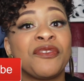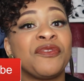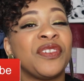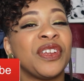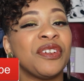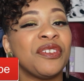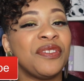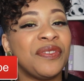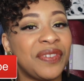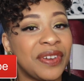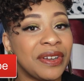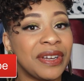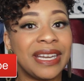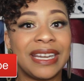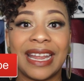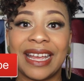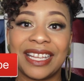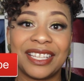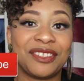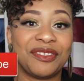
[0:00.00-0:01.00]
very
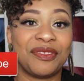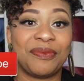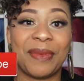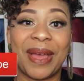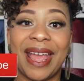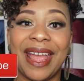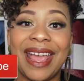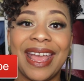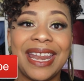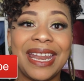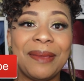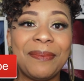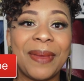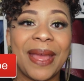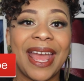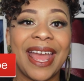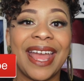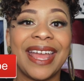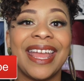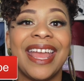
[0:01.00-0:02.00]
nice with my
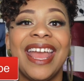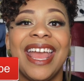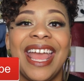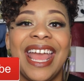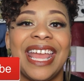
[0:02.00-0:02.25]
anti-pack